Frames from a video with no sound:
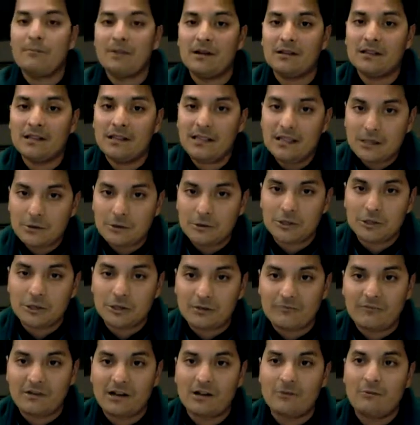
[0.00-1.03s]
but the Eagles
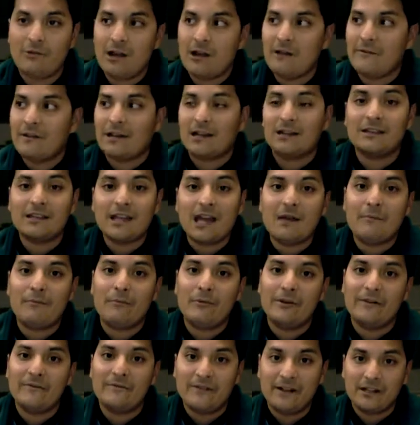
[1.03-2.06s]
should run away with like a
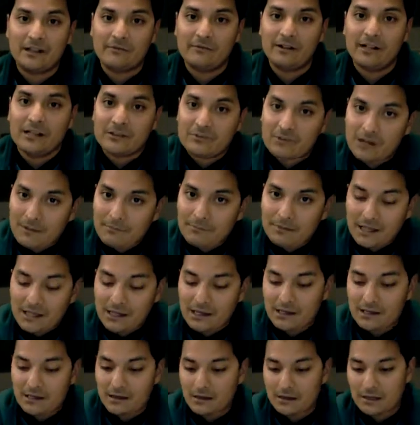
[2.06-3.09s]
10-point victory. That's what I'm
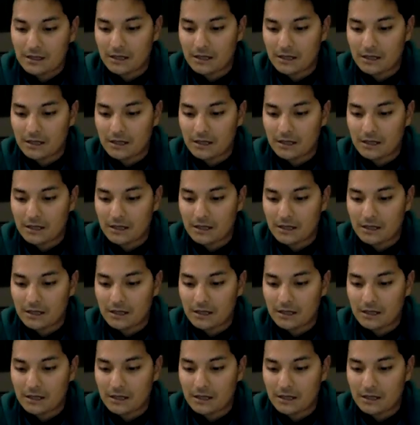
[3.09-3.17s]
thinking.